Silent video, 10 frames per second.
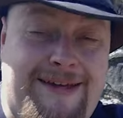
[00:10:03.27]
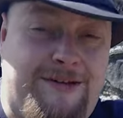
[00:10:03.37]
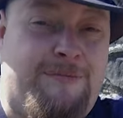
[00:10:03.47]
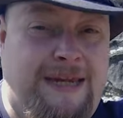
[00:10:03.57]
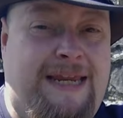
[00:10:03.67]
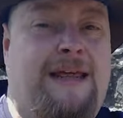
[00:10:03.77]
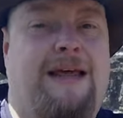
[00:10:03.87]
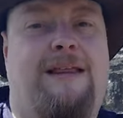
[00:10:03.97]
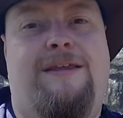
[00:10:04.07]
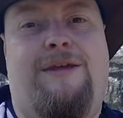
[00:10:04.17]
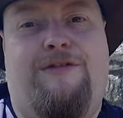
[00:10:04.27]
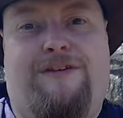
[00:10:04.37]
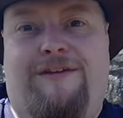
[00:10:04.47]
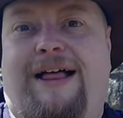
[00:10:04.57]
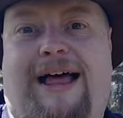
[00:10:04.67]
it does mean that you
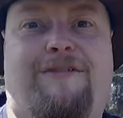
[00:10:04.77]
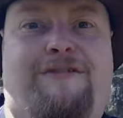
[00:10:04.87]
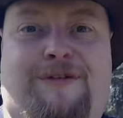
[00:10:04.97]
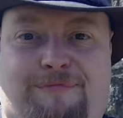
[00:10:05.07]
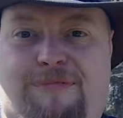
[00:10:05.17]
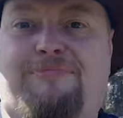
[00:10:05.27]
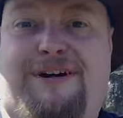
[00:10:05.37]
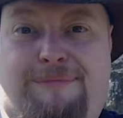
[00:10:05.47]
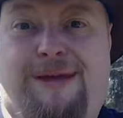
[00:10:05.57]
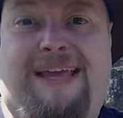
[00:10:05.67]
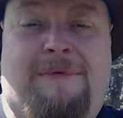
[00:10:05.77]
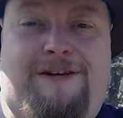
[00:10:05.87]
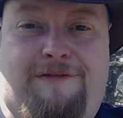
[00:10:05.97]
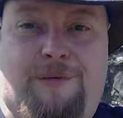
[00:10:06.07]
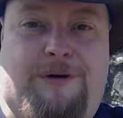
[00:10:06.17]
still have a pretty big
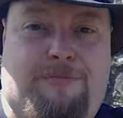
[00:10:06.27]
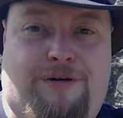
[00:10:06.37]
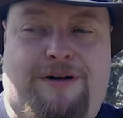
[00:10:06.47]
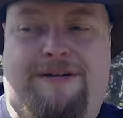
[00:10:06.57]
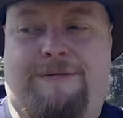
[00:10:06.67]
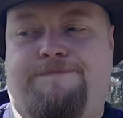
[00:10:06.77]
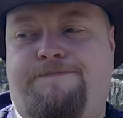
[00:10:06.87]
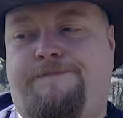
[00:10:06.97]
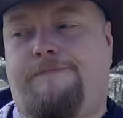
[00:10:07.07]
image if you want to print it.